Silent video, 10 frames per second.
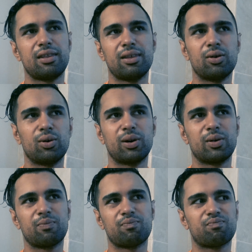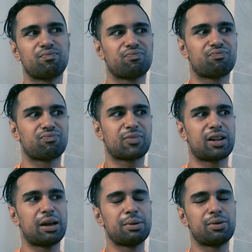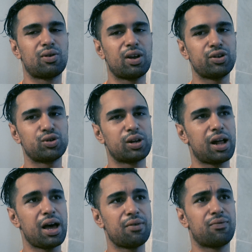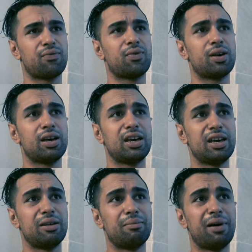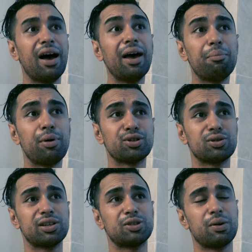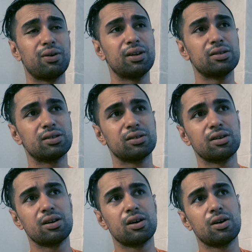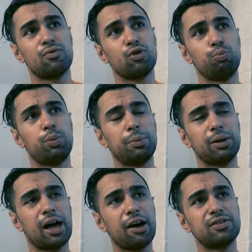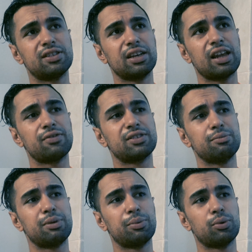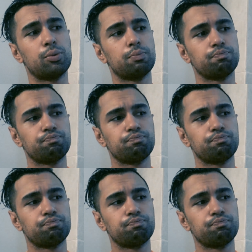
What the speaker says: they'll claim they're not natural. And I have, in my personal experience, through people I've seen people